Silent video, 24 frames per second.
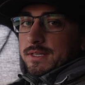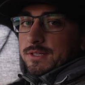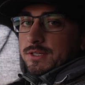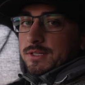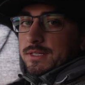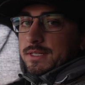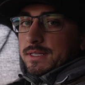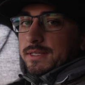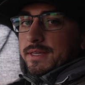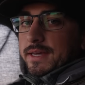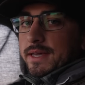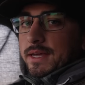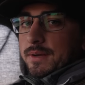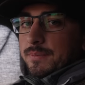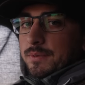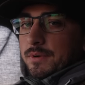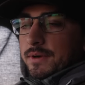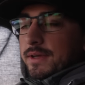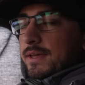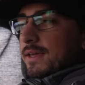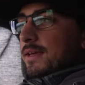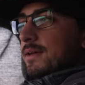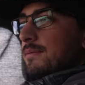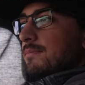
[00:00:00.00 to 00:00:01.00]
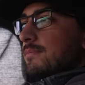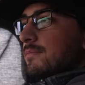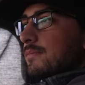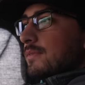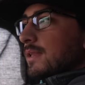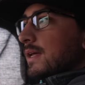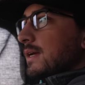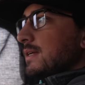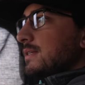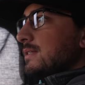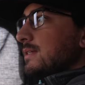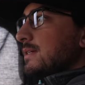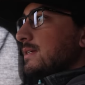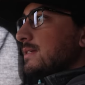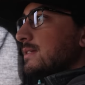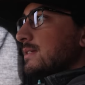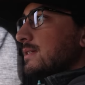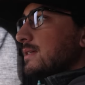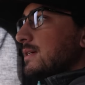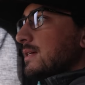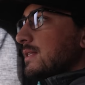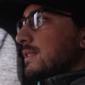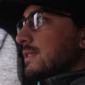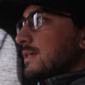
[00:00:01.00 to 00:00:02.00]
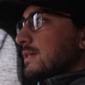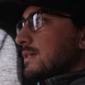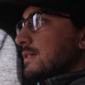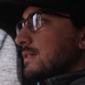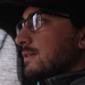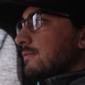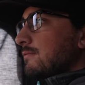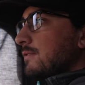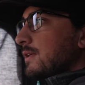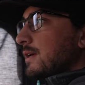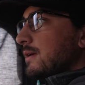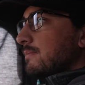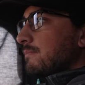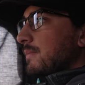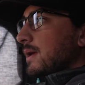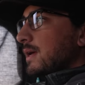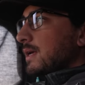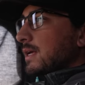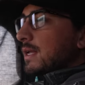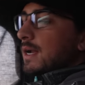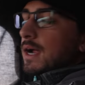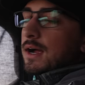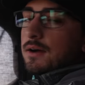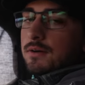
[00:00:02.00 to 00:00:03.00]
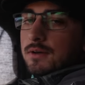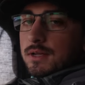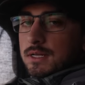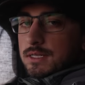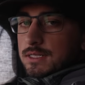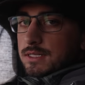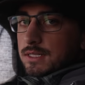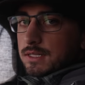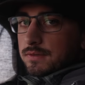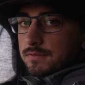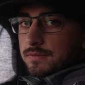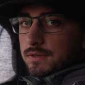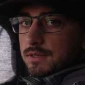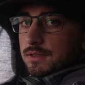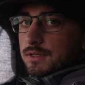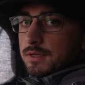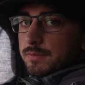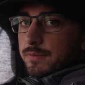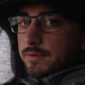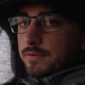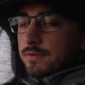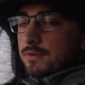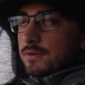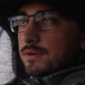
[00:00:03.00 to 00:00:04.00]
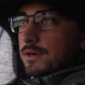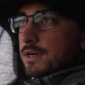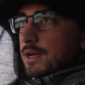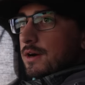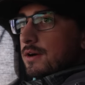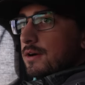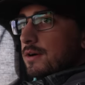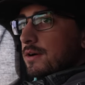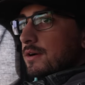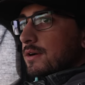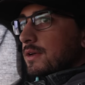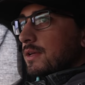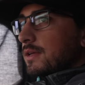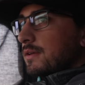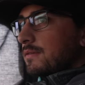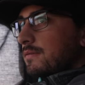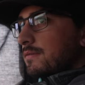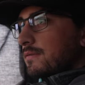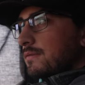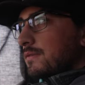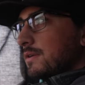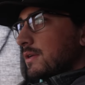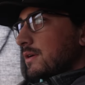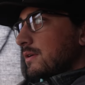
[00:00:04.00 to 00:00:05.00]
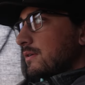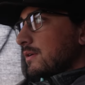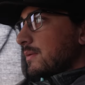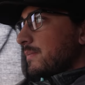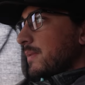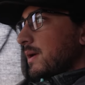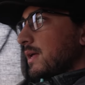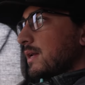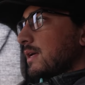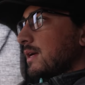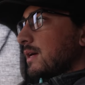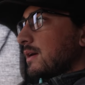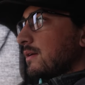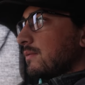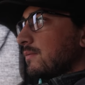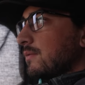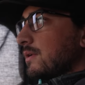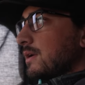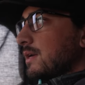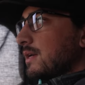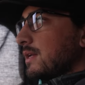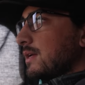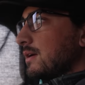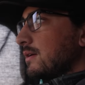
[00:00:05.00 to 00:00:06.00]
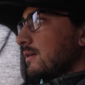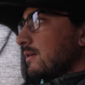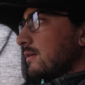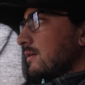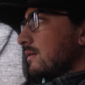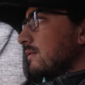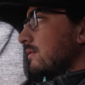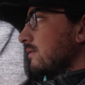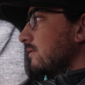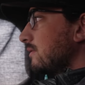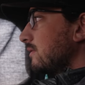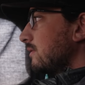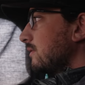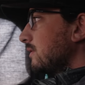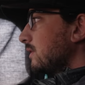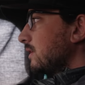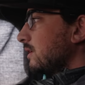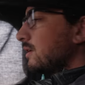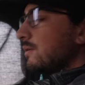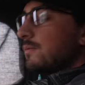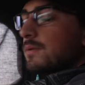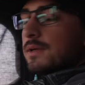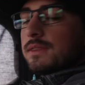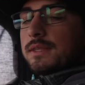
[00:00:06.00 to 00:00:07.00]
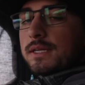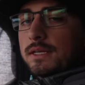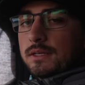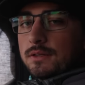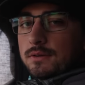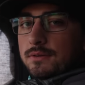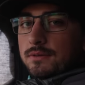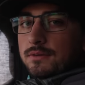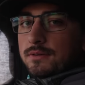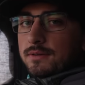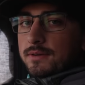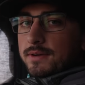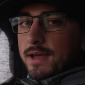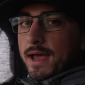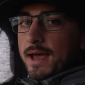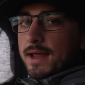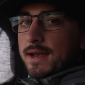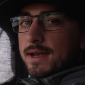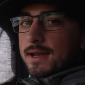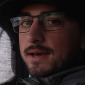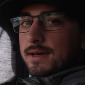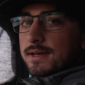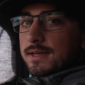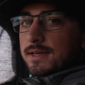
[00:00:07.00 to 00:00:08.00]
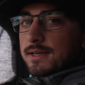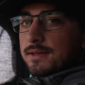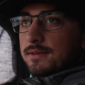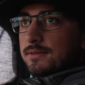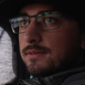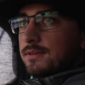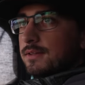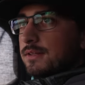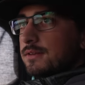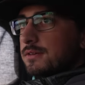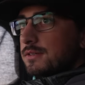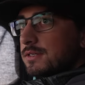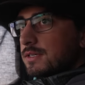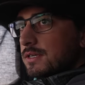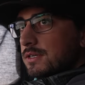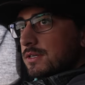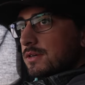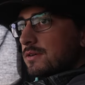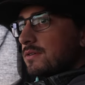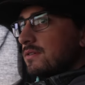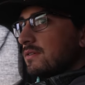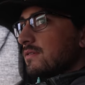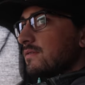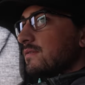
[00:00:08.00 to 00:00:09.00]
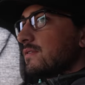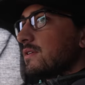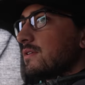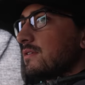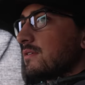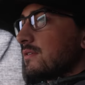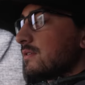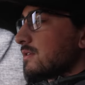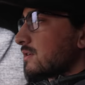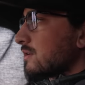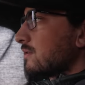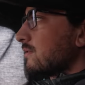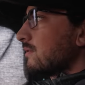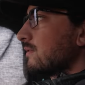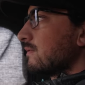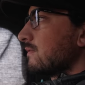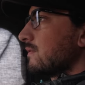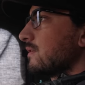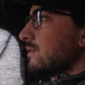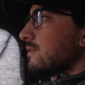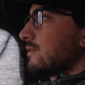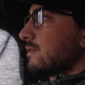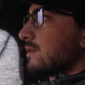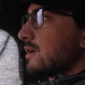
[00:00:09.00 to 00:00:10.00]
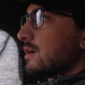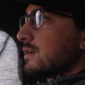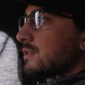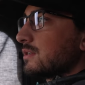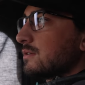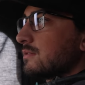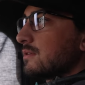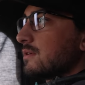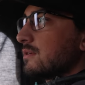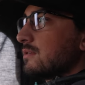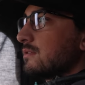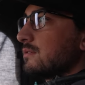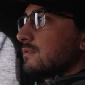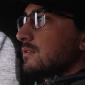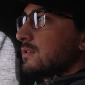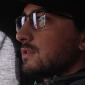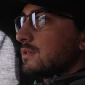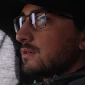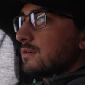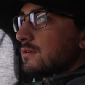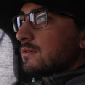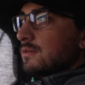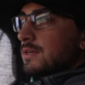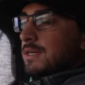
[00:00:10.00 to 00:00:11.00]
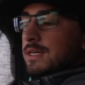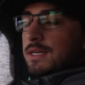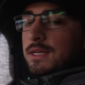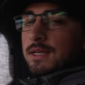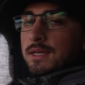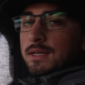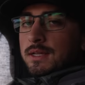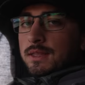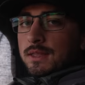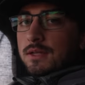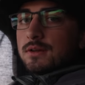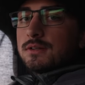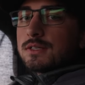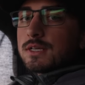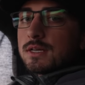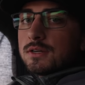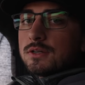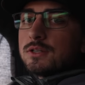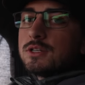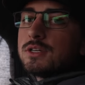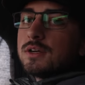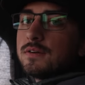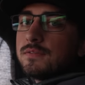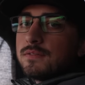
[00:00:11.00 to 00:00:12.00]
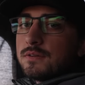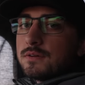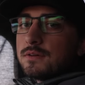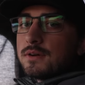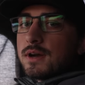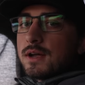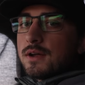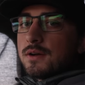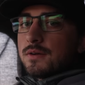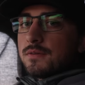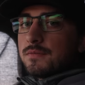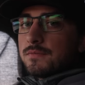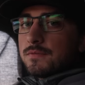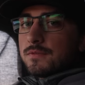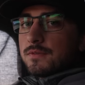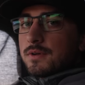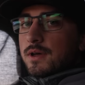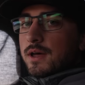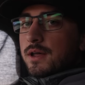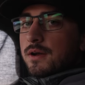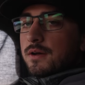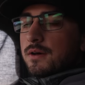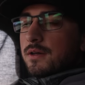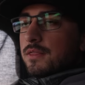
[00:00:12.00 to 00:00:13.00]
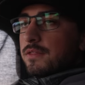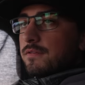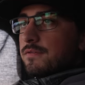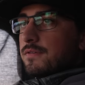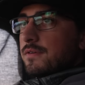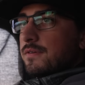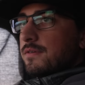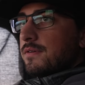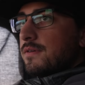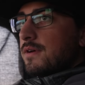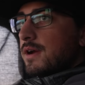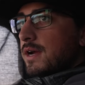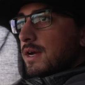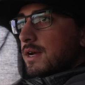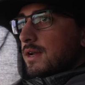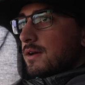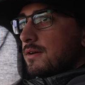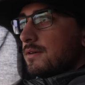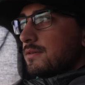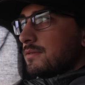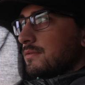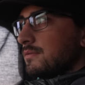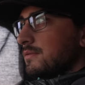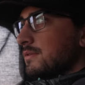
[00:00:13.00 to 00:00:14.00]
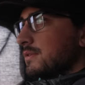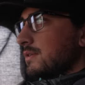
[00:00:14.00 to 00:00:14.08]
It's just a gamble game late season like this. If they make it out into the field before dark, if you know, depending on what deer, you know, what they do at night. There's this cornfield. There's cornfield across the road. So they just kind of shuffle around on all the food right now.